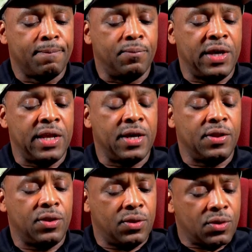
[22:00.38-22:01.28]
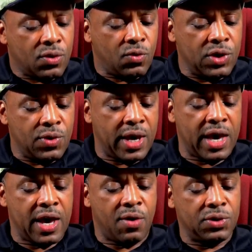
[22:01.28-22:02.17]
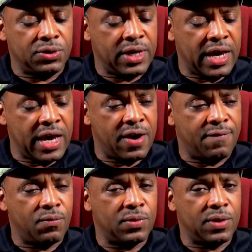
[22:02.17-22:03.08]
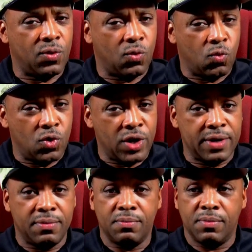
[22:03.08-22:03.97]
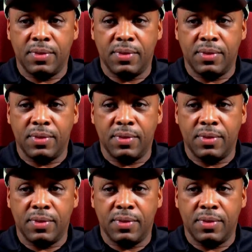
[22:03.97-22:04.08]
Then I want you to have one